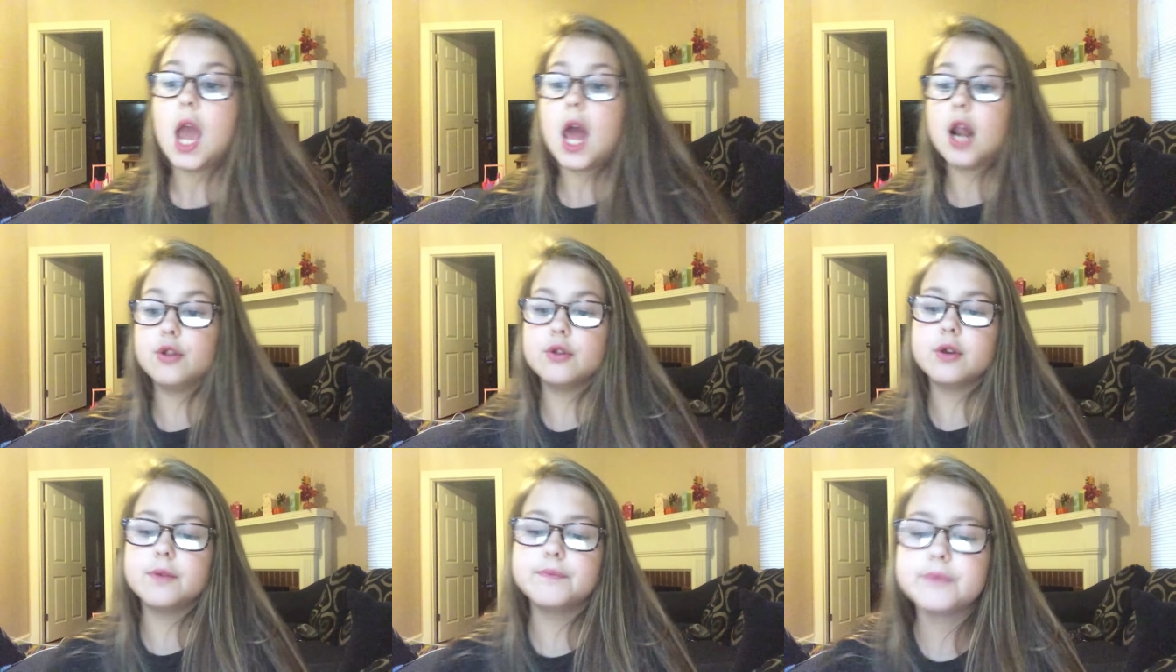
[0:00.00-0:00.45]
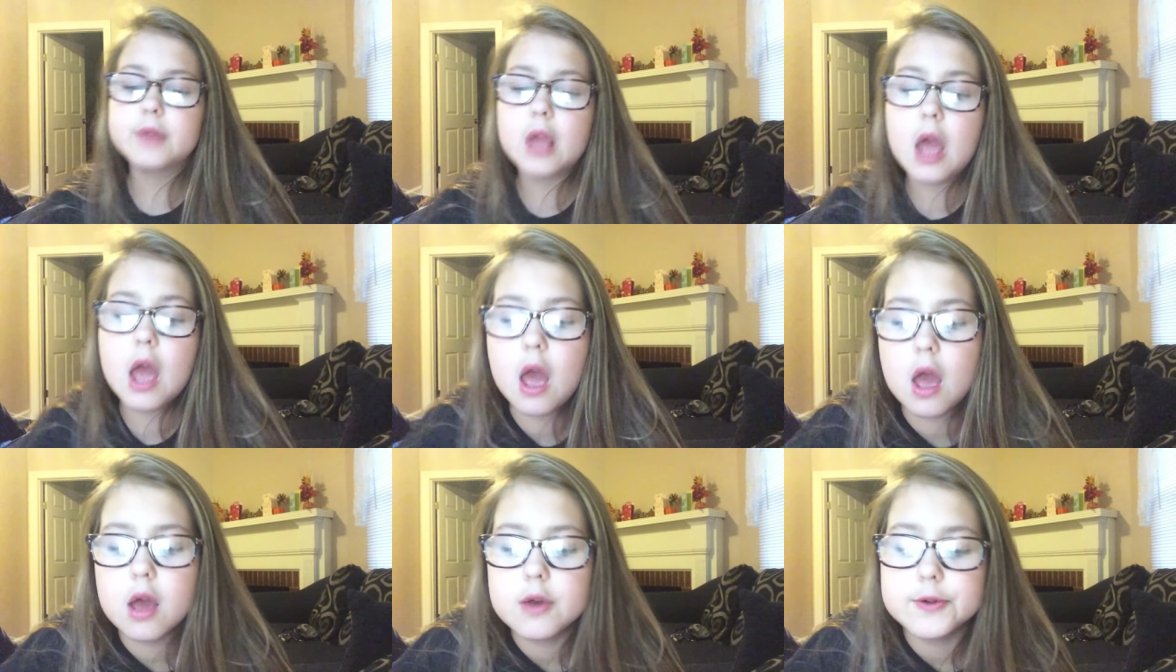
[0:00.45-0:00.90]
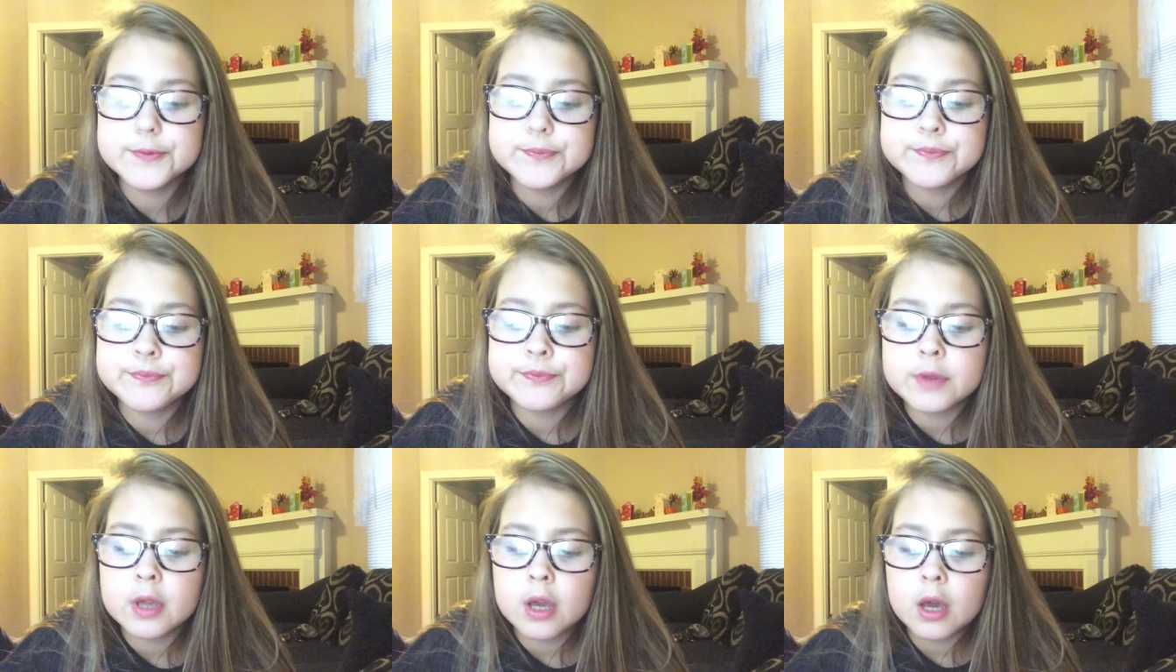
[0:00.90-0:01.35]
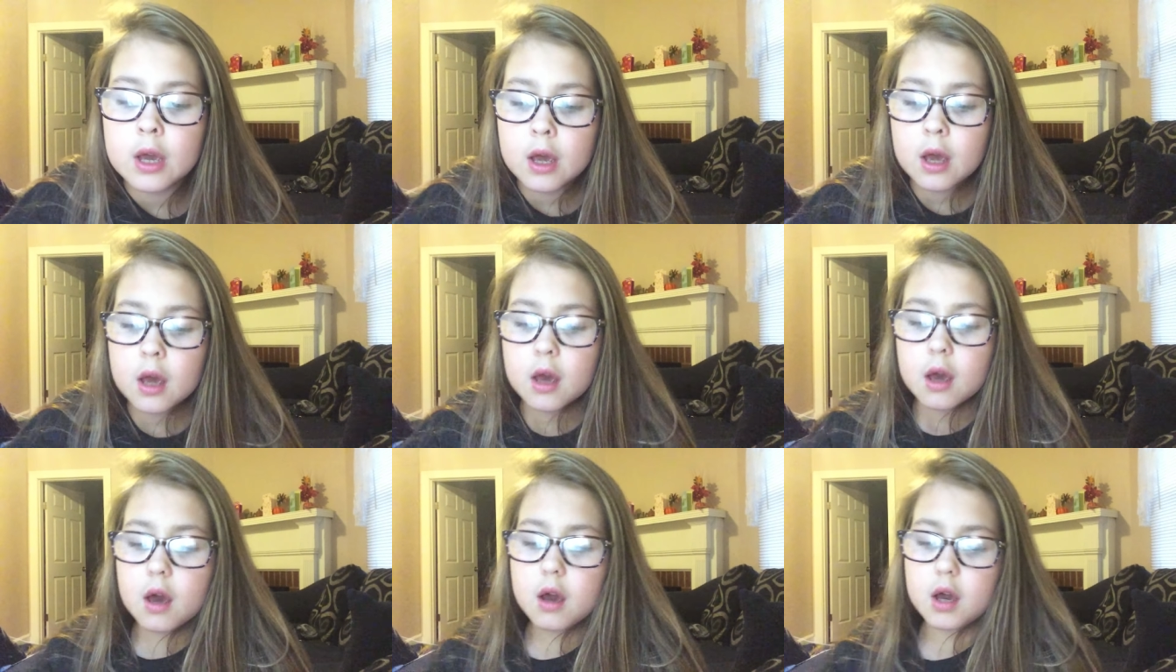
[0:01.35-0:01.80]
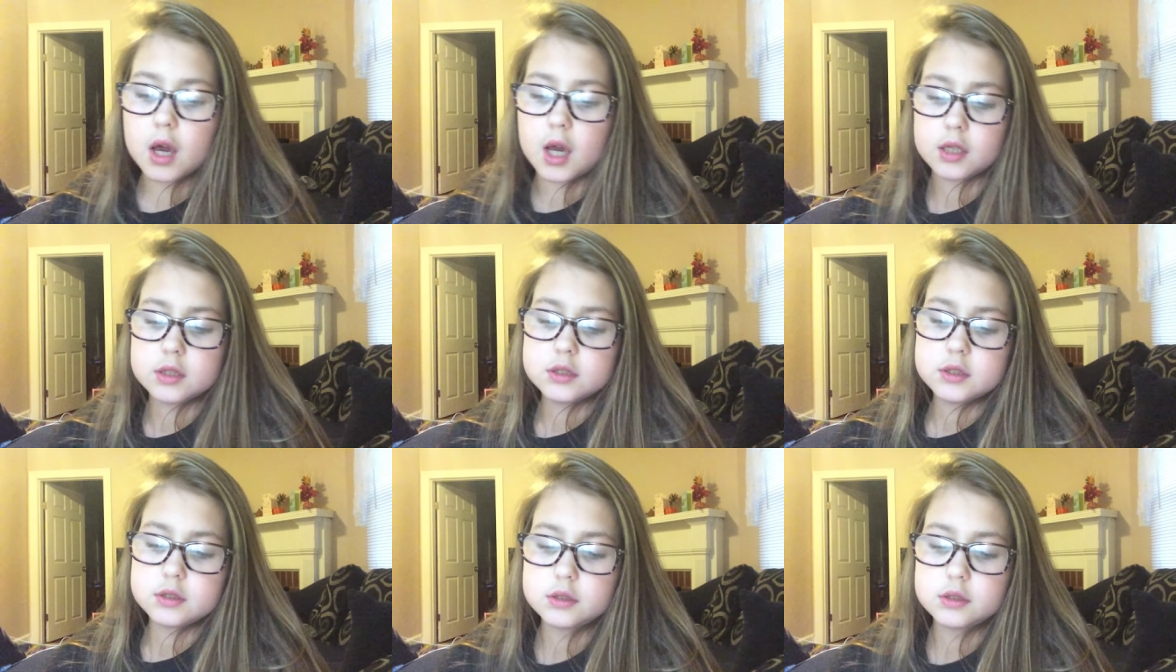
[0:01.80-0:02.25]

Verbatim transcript: I don't know. All right.